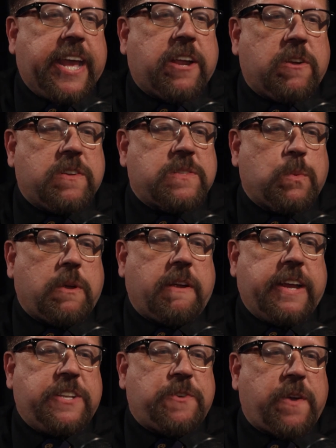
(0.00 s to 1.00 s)
Acres, where
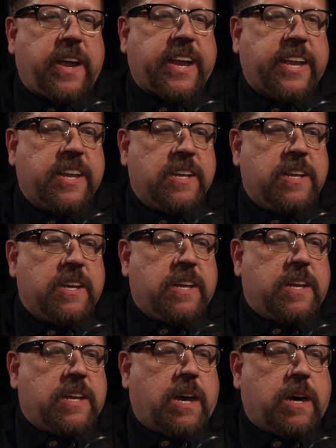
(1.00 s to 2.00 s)
I track
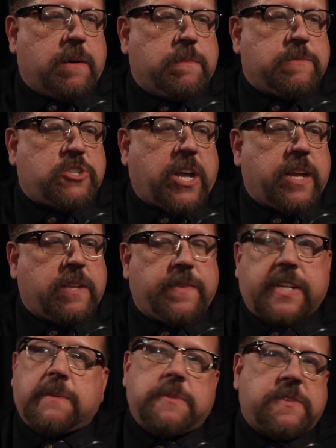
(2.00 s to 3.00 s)
child
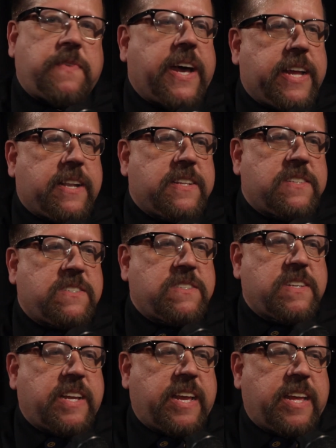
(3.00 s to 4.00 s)
victims of violence,
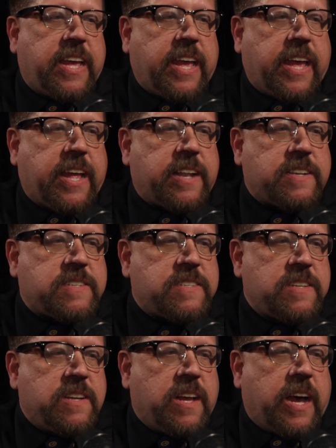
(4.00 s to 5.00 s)
and
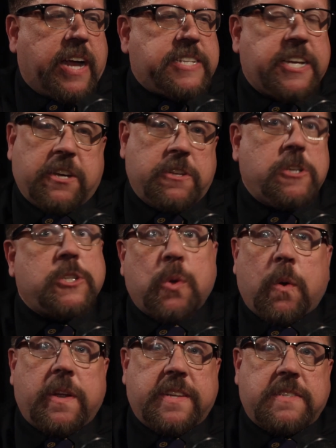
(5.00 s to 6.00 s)
I tell their
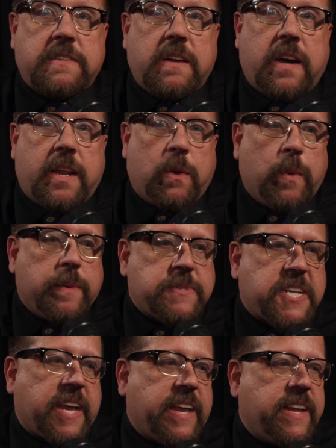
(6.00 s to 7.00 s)
stories on a
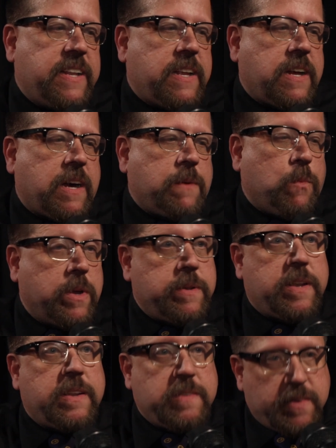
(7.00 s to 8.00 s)
website,
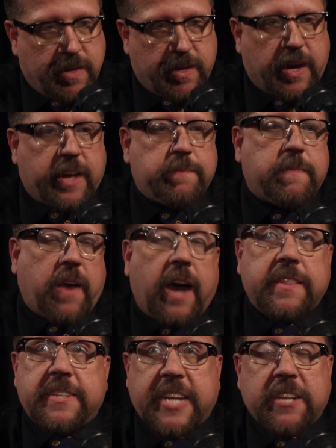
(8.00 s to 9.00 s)
on
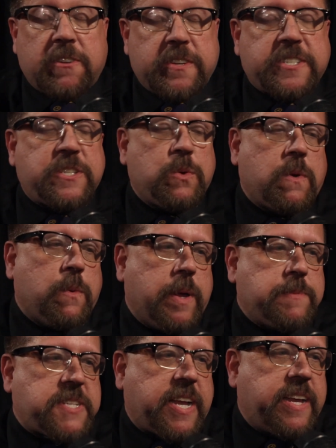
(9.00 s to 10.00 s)
the Tenderness Tour
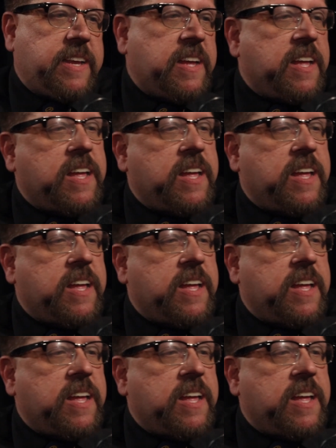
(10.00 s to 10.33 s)
website.